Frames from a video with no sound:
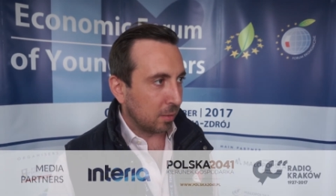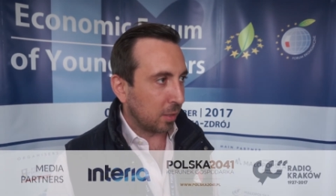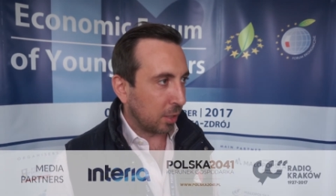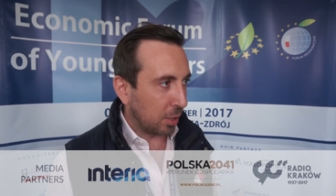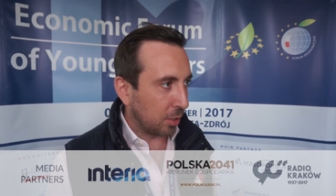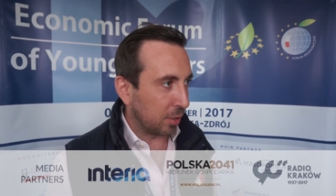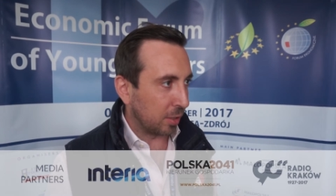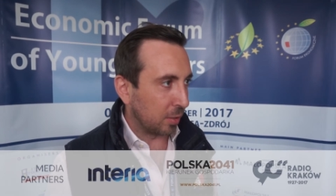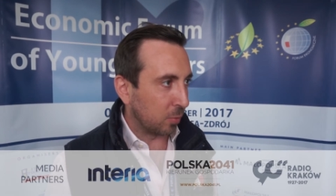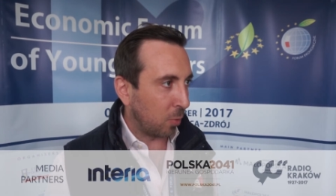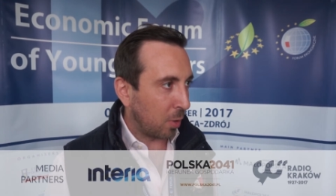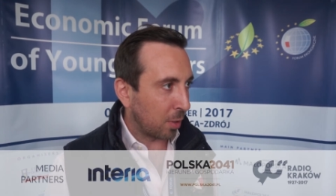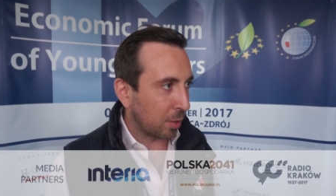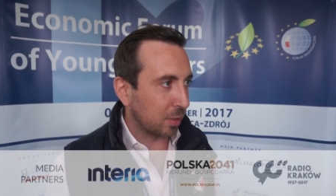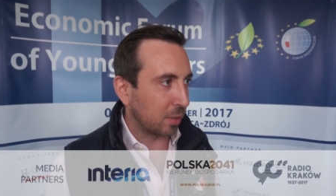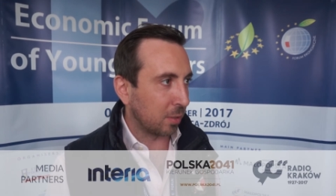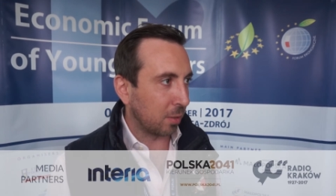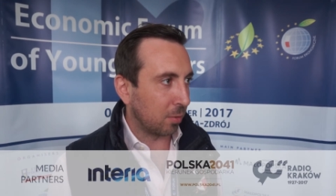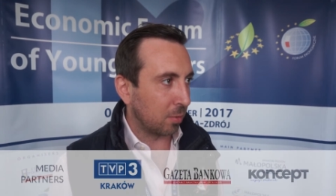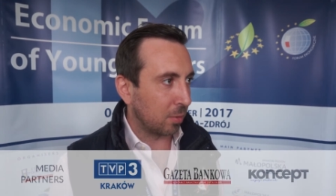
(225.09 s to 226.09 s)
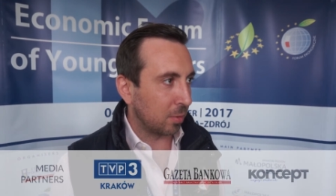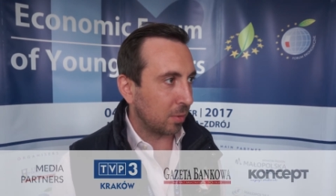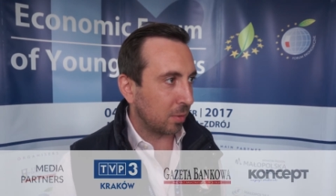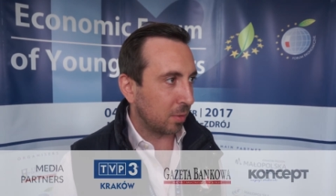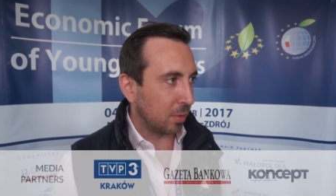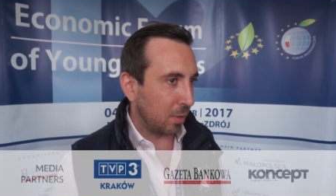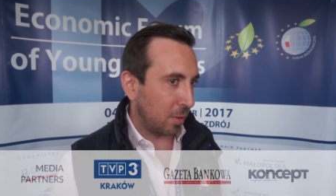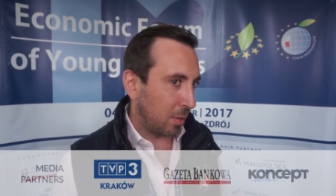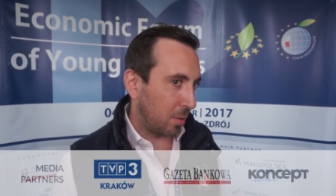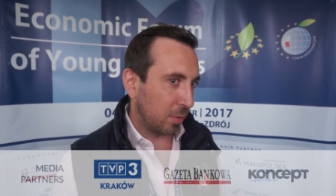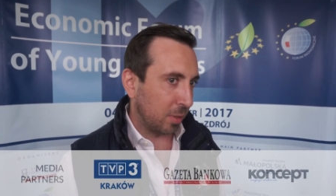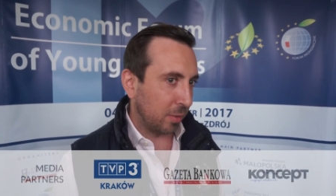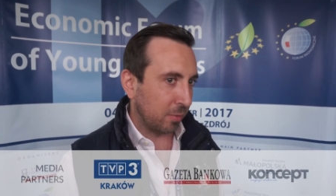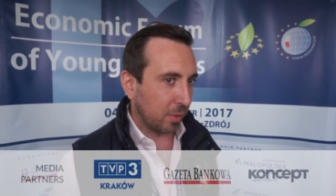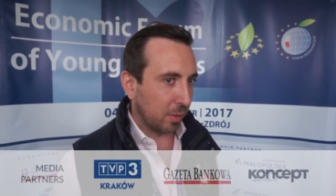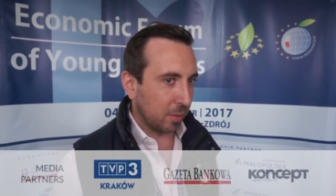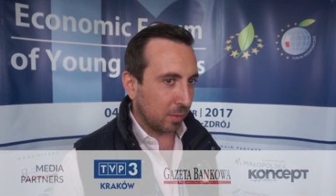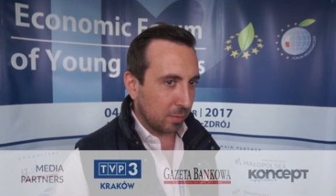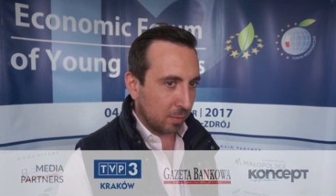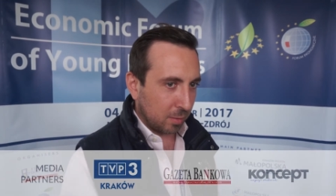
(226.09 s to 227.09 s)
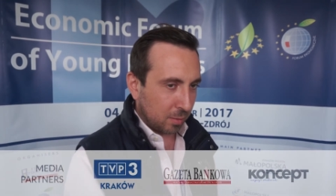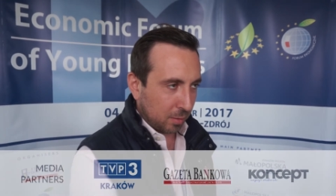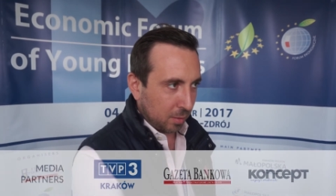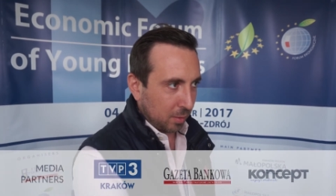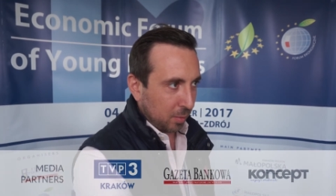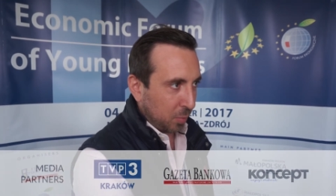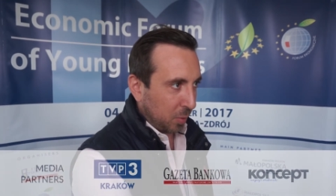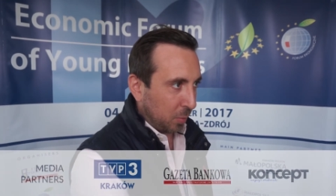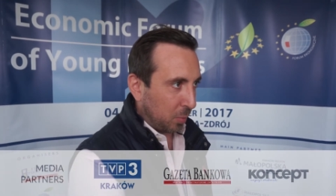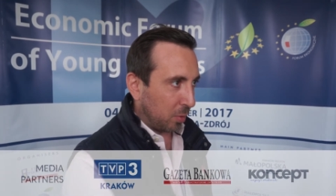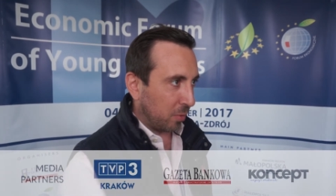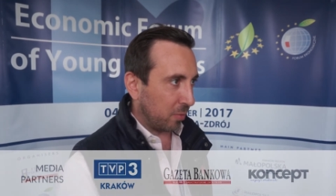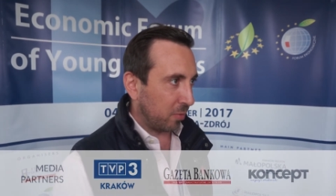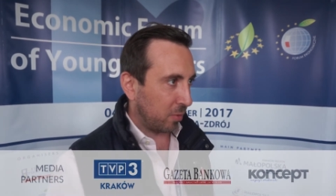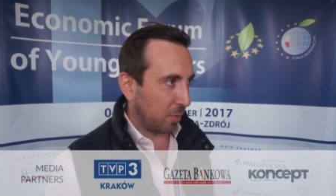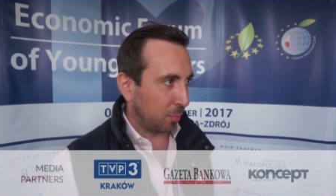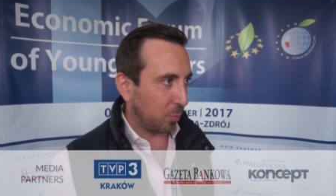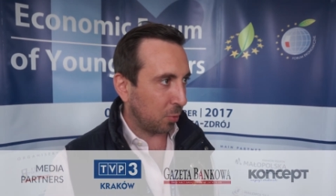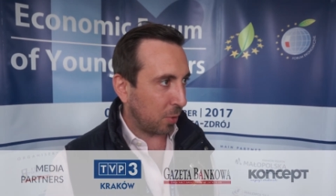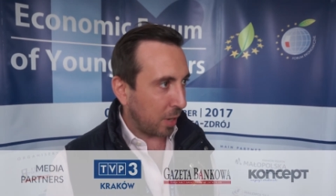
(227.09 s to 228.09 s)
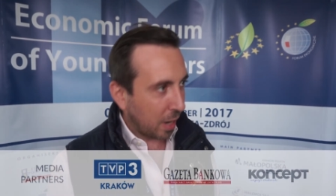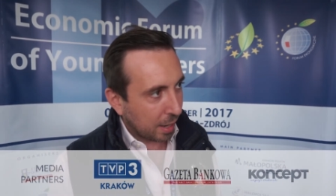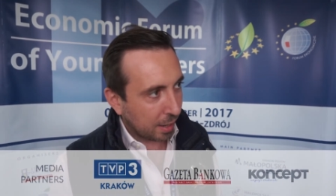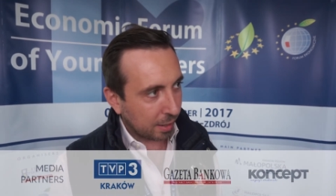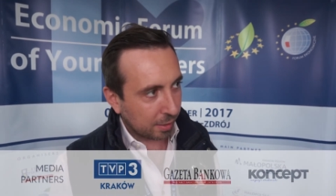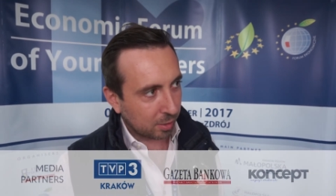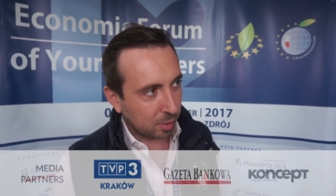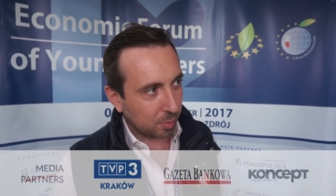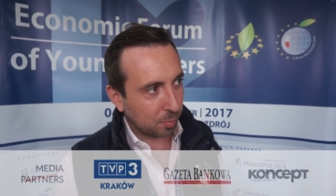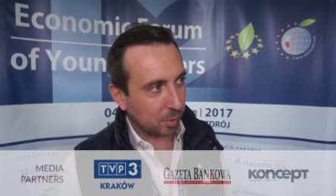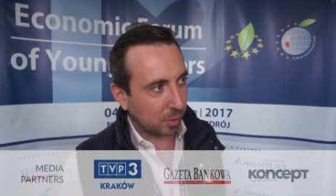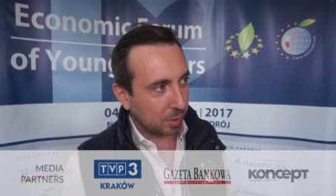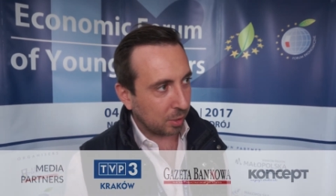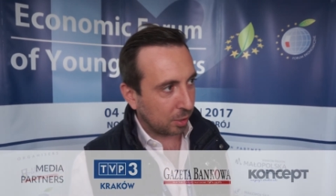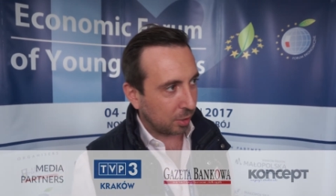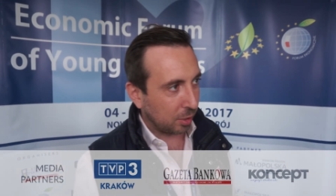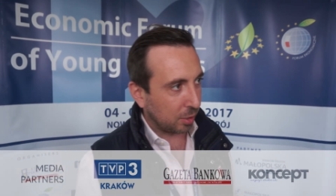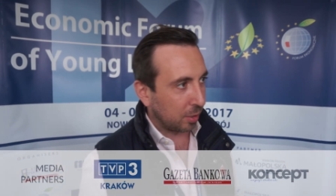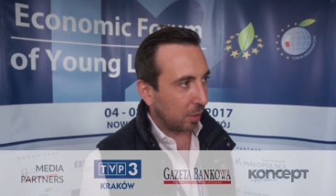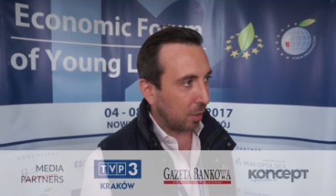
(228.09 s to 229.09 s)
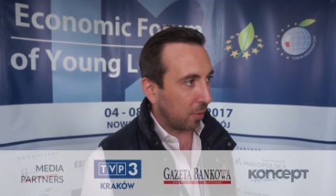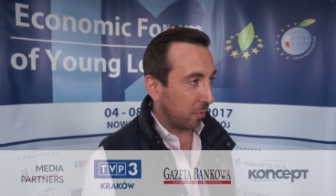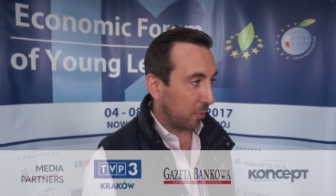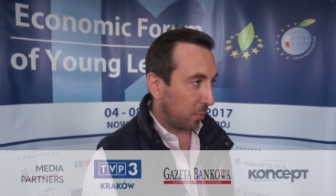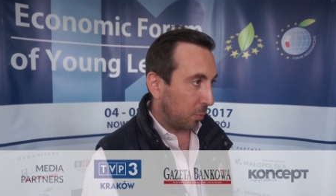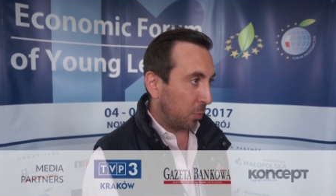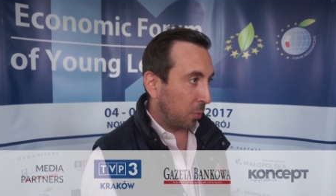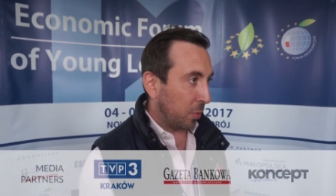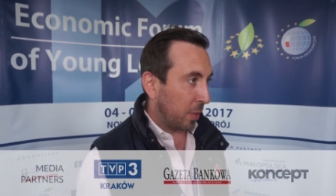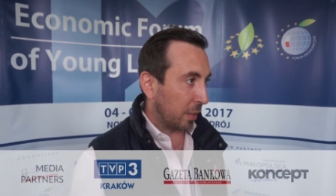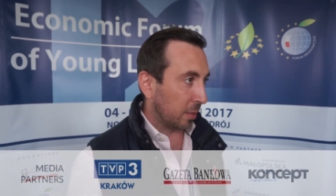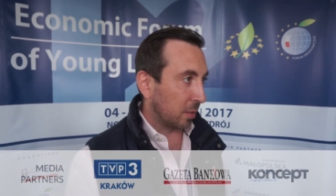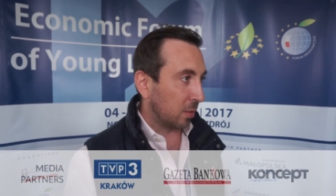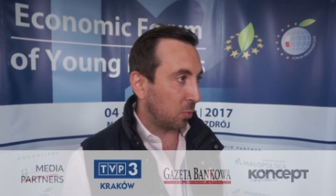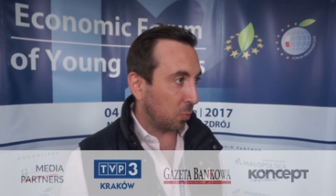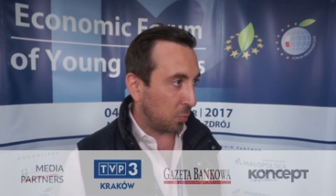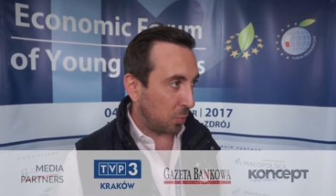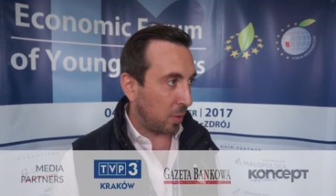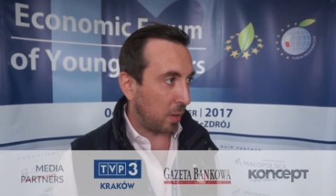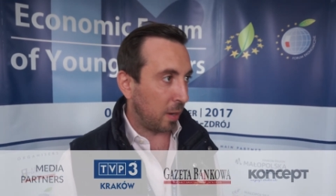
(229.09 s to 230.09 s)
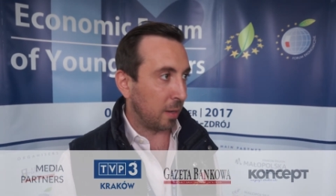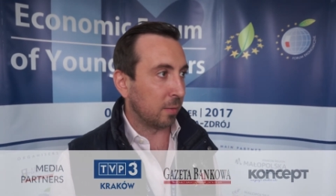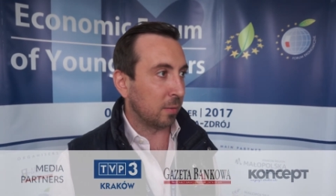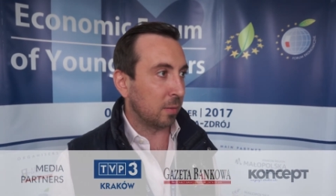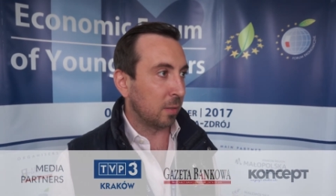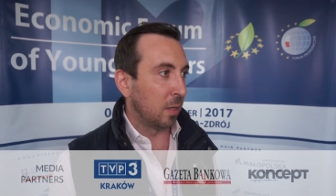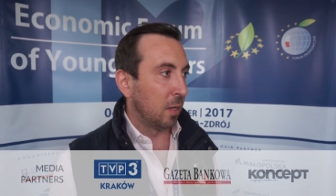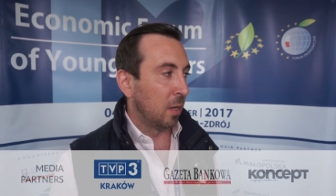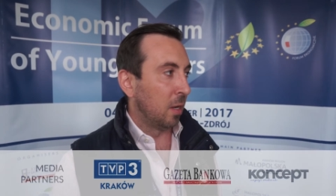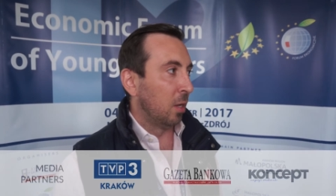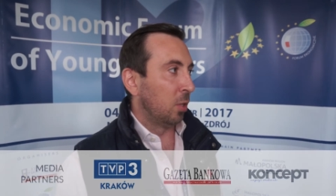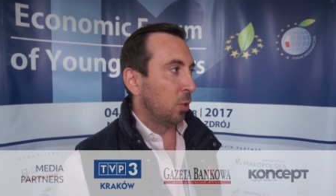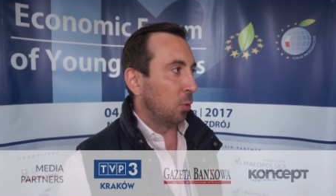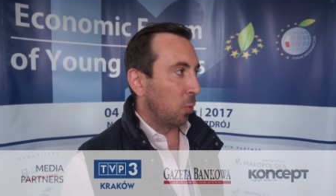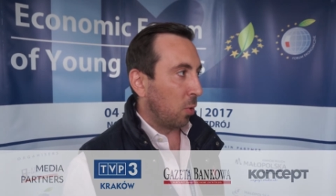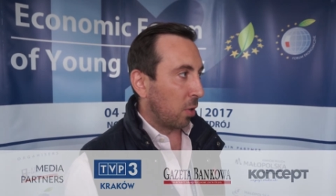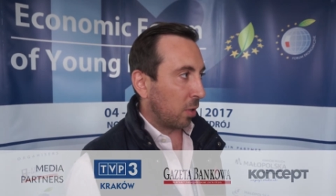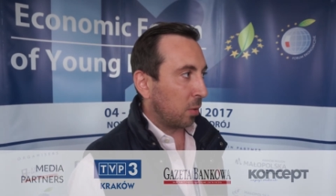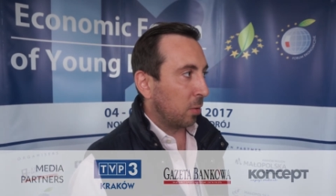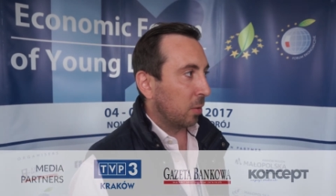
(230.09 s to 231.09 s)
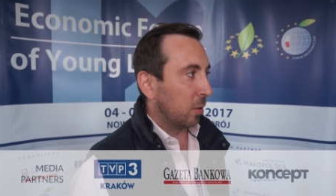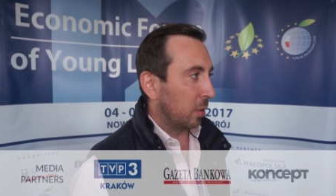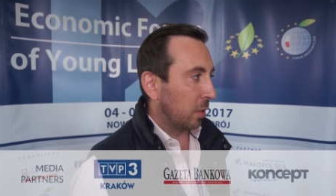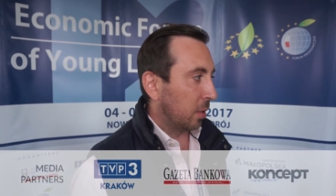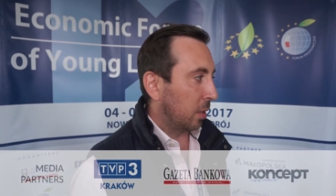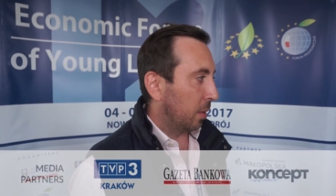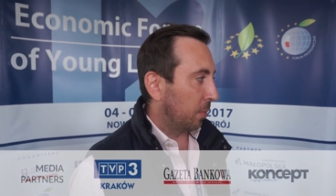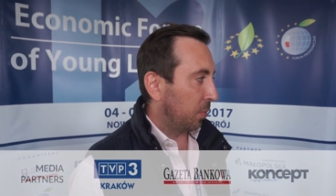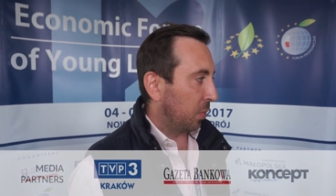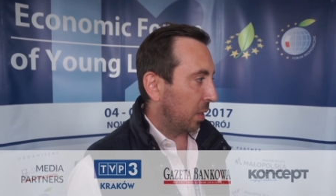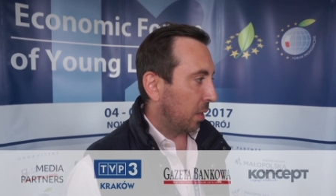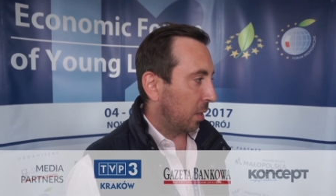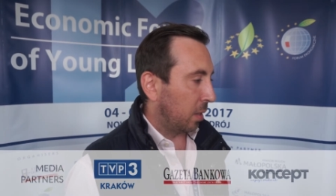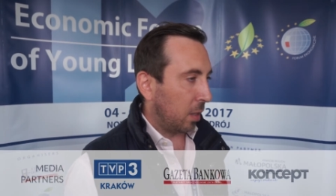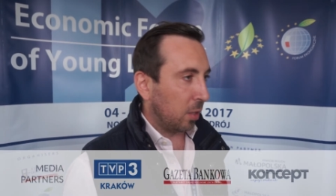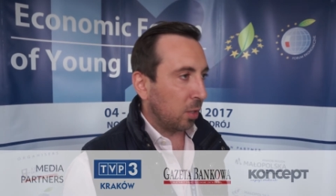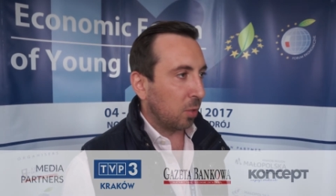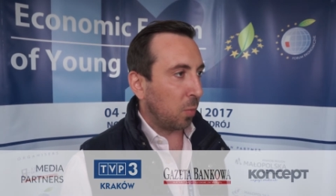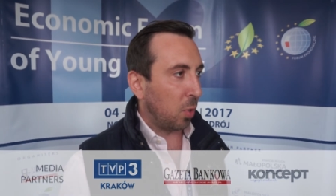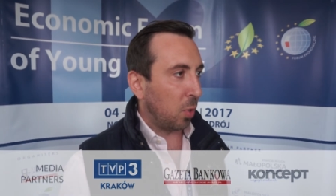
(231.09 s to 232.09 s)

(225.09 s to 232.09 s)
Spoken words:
here in Warsaw. So even people from UK are coming here, or from US to Poland, to work in the